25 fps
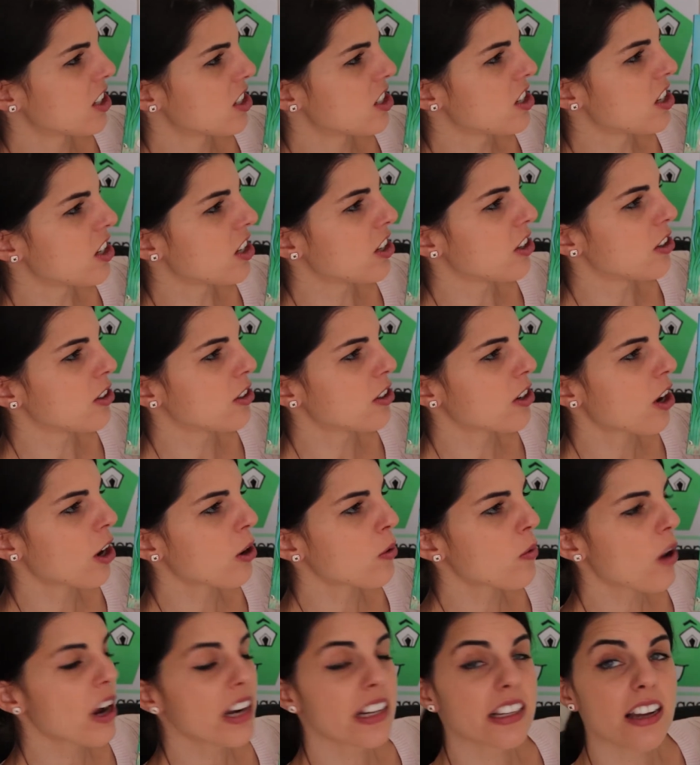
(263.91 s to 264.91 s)
Do you
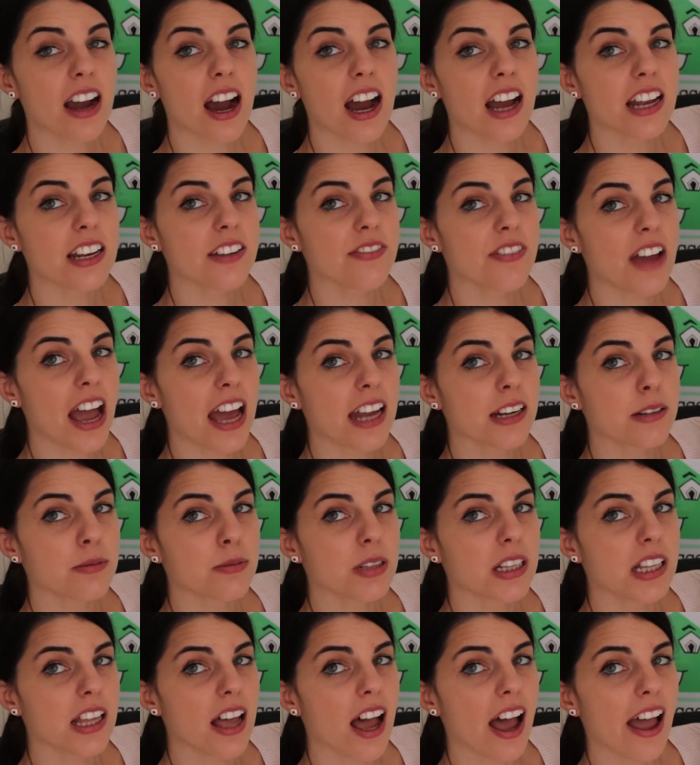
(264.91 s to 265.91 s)
know what kind of
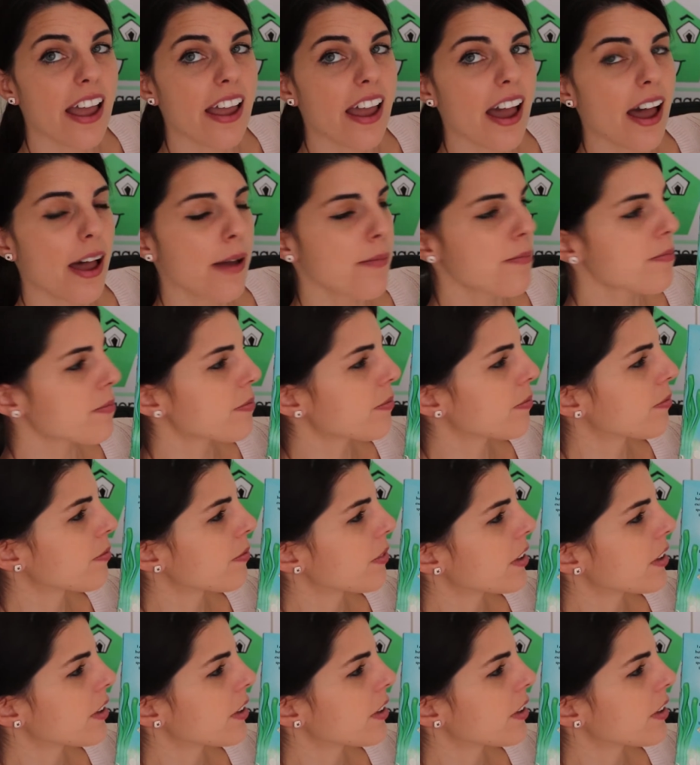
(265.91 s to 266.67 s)
animal I am?